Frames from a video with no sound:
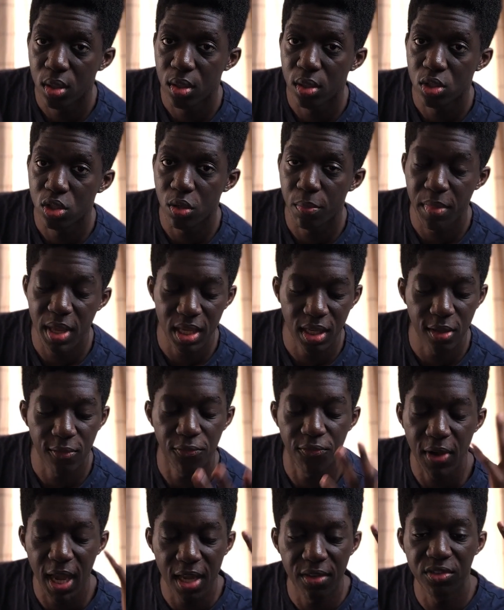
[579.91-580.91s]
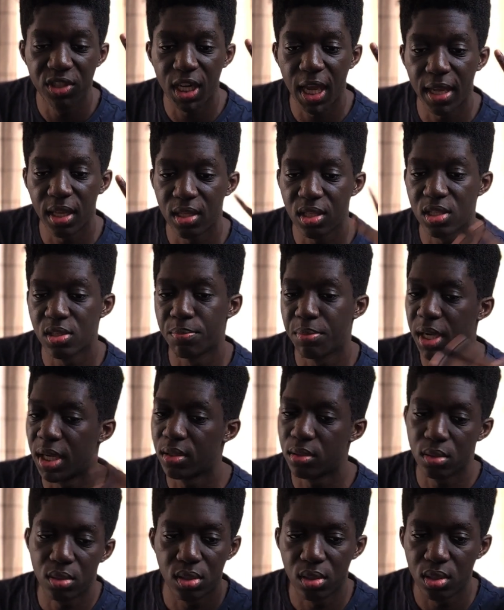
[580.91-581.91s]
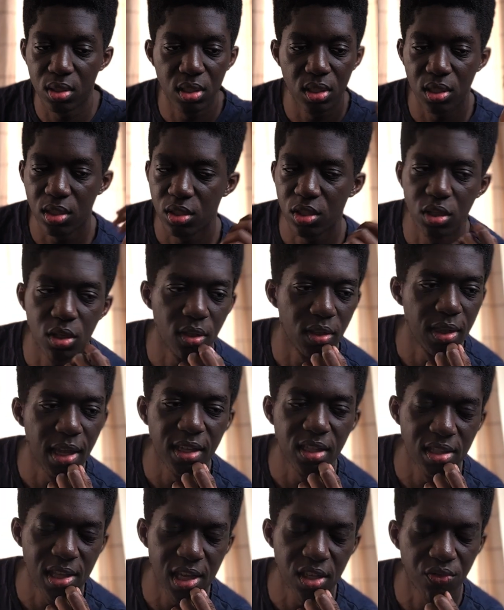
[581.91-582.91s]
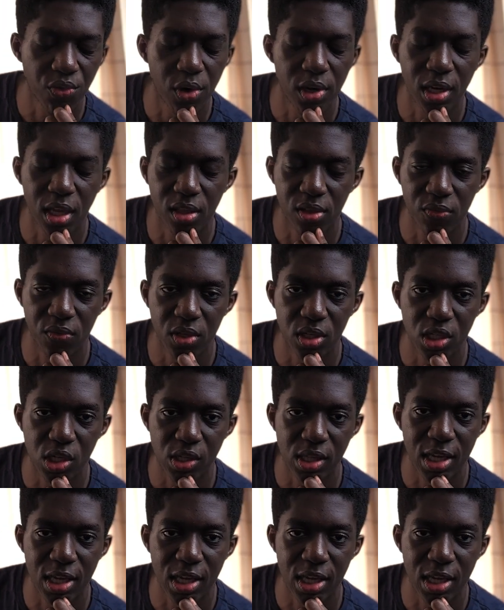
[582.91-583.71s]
to make it 5 giants, but you know, that's for another video.